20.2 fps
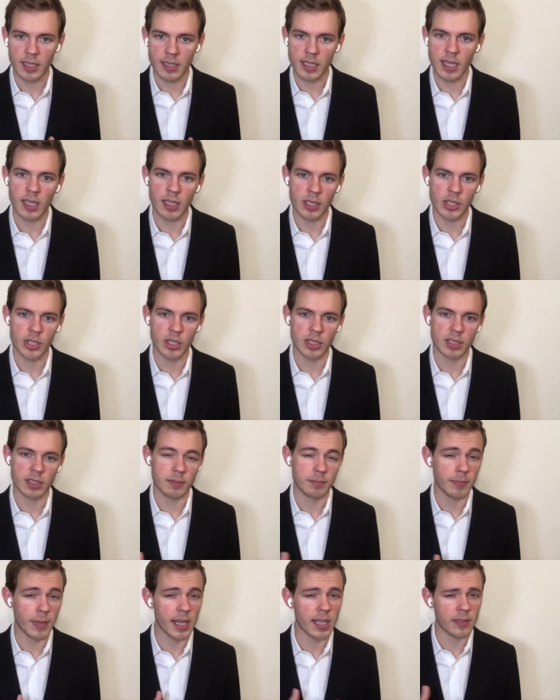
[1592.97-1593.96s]

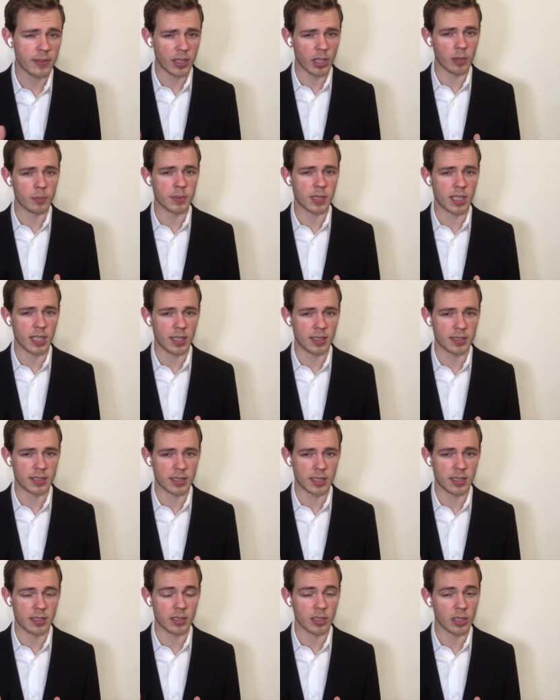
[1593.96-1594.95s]
intelligence might have helped
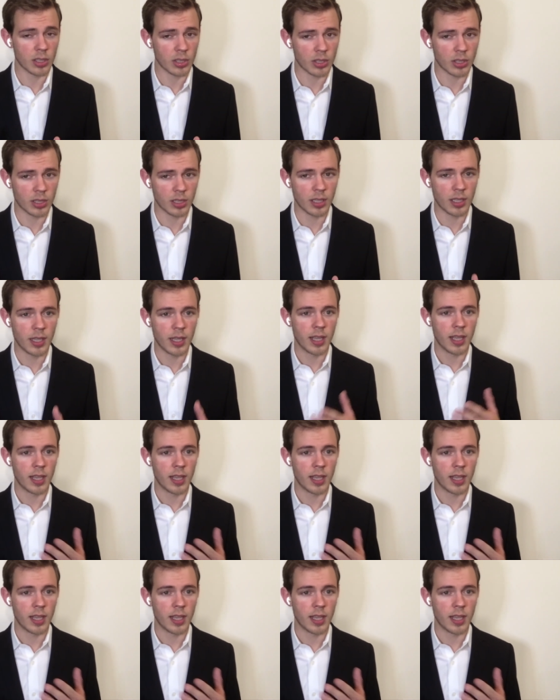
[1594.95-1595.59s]
Kingston learn,